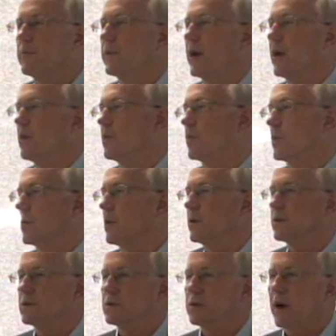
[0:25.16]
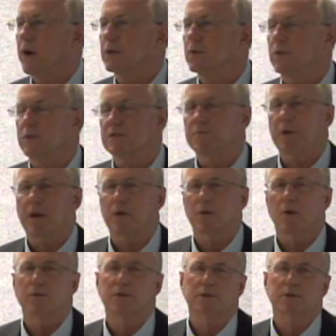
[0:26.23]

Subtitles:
that we're going to try to expand over